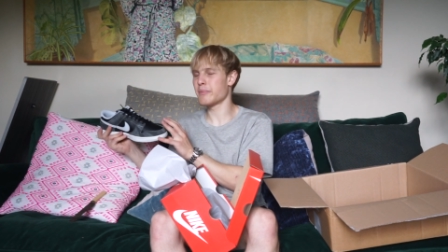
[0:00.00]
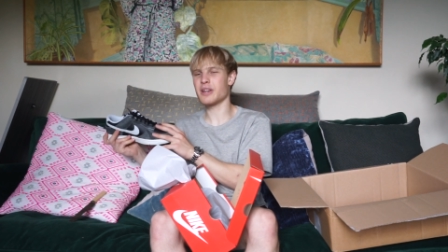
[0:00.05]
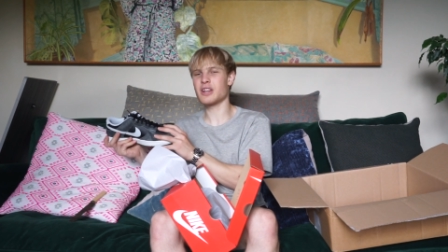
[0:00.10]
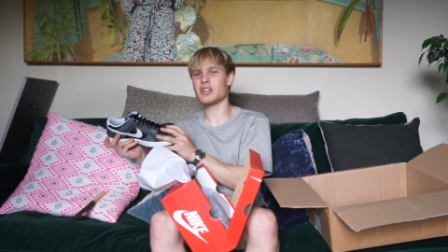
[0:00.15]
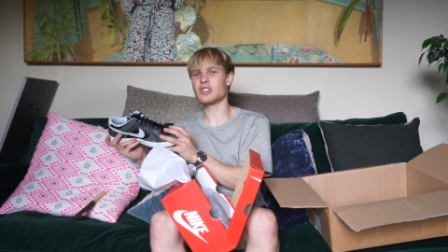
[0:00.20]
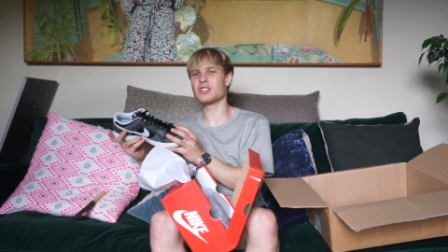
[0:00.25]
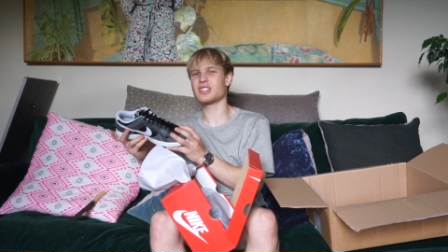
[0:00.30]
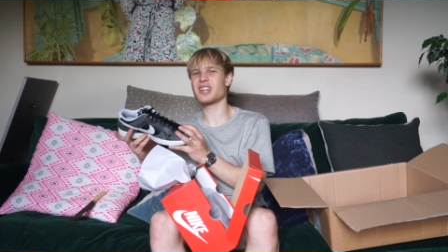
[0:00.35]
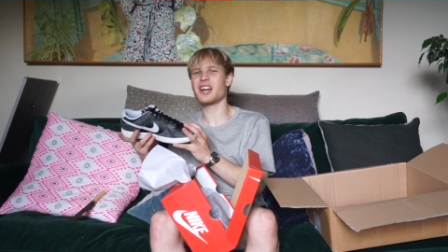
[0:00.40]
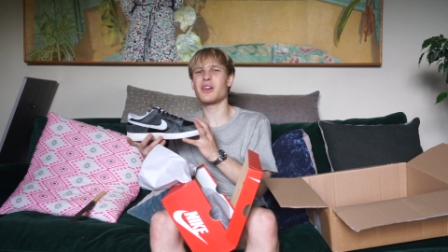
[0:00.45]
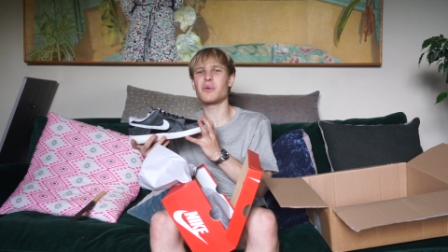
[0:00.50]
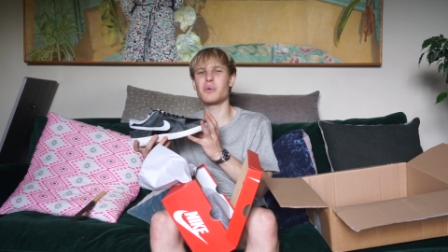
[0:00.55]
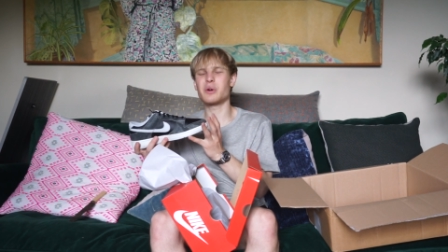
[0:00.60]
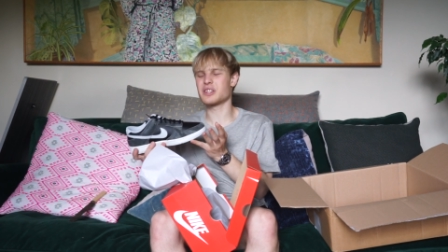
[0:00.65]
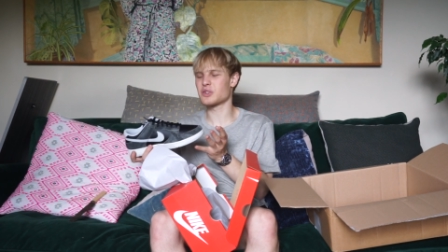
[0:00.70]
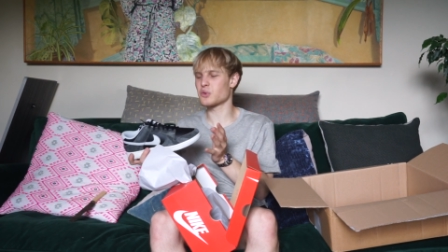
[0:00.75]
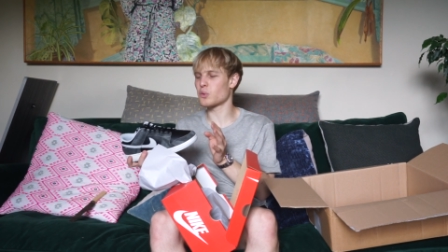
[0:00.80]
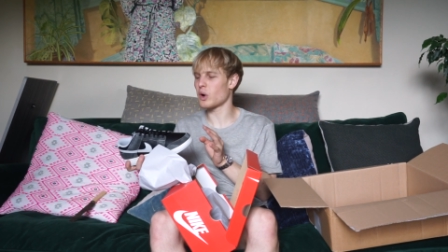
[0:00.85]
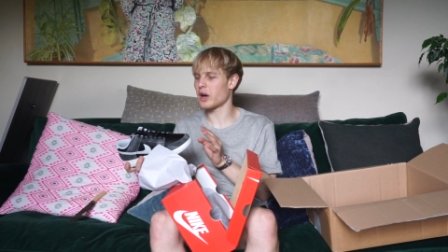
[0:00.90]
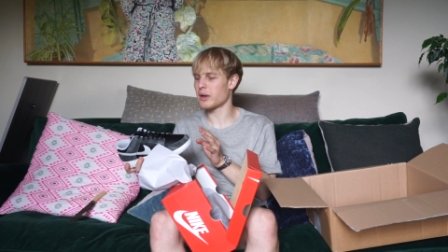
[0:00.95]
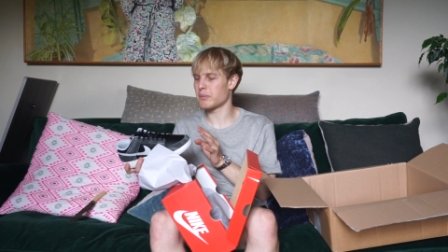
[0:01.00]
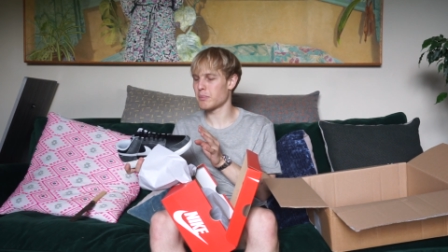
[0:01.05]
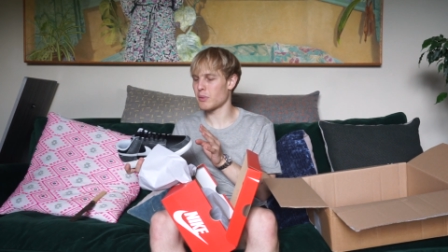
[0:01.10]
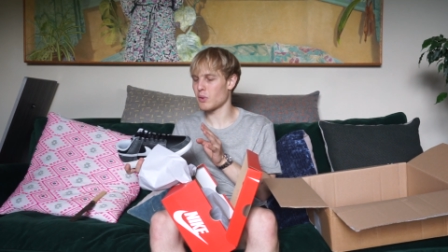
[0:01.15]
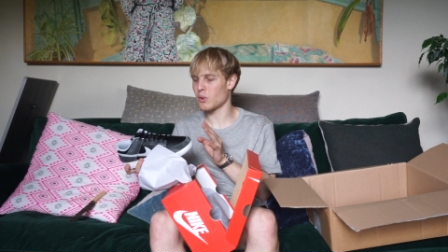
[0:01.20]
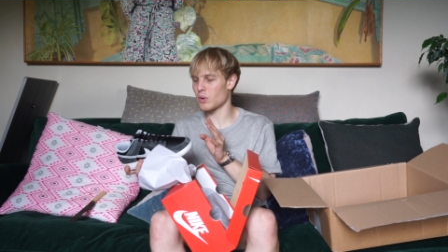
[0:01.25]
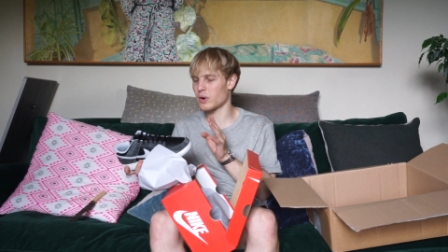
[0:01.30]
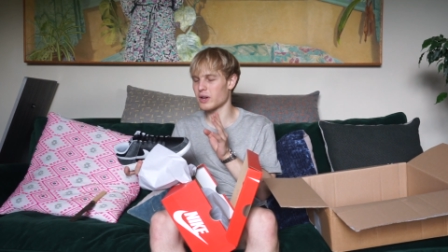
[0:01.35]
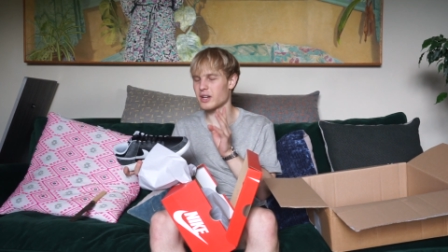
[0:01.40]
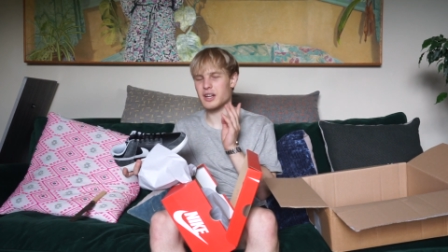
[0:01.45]
because the colorway is quite
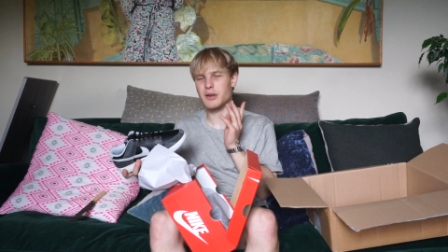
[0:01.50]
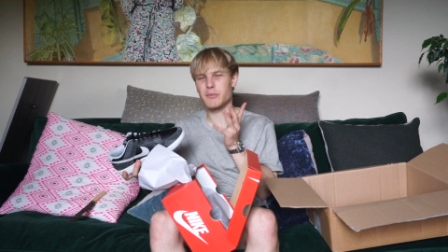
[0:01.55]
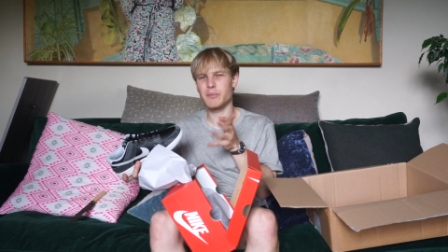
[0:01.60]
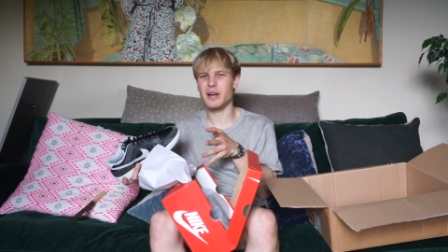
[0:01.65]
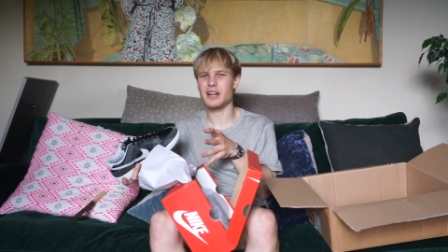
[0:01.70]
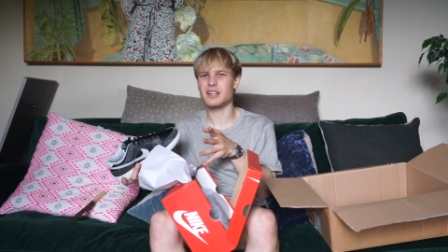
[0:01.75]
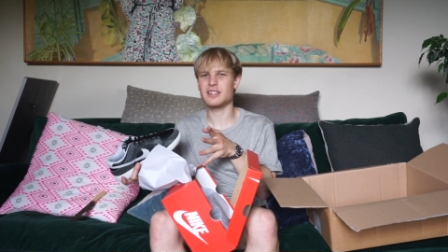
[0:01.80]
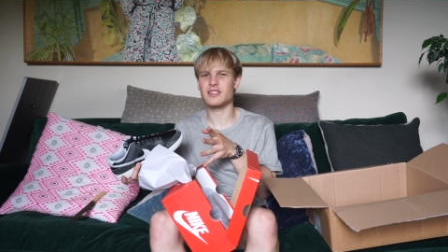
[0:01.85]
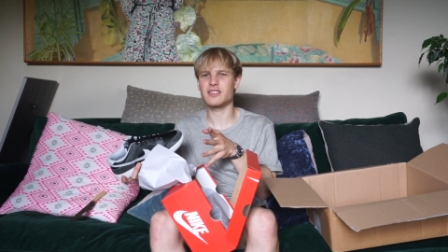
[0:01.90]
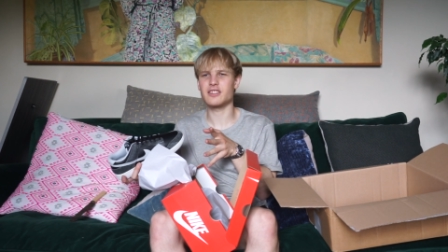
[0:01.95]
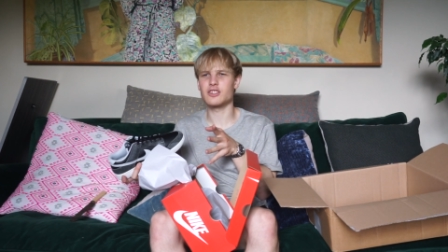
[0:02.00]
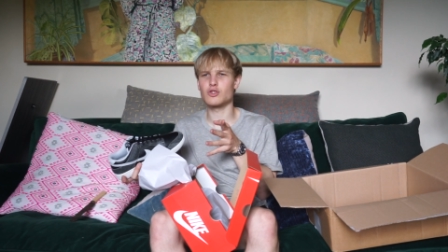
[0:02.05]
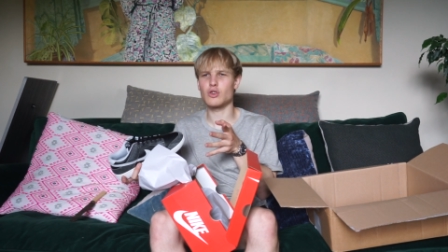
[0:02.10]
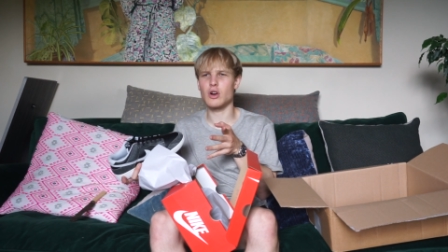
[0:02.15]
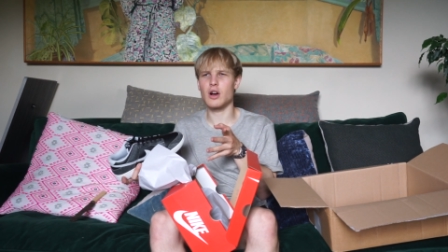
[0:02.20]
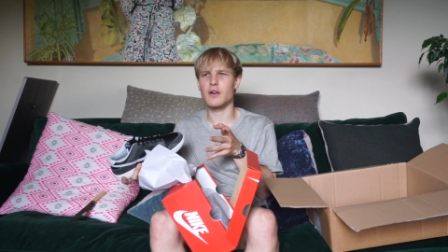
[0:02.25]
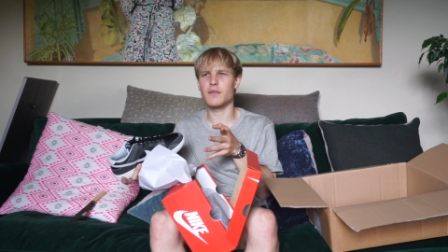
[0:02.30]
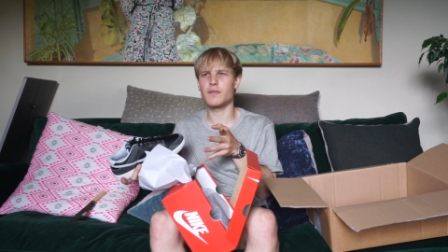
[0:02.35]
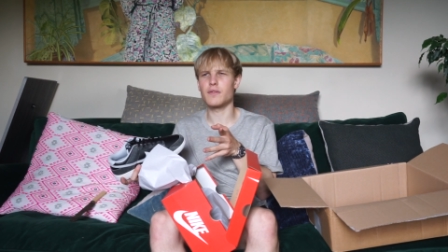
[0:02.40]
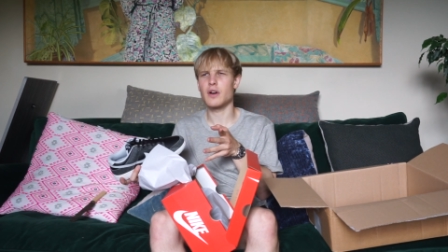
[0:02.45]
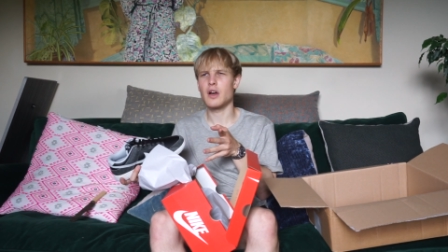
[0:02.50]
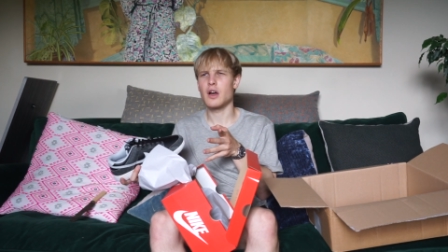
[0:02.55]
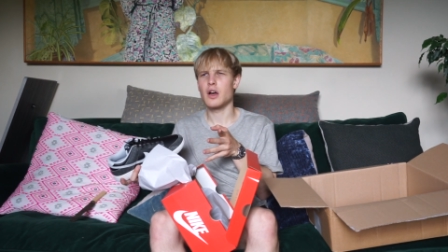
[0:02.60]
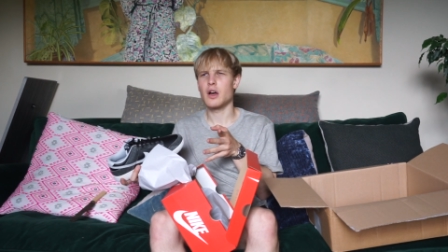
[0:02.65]
boring compared to the draft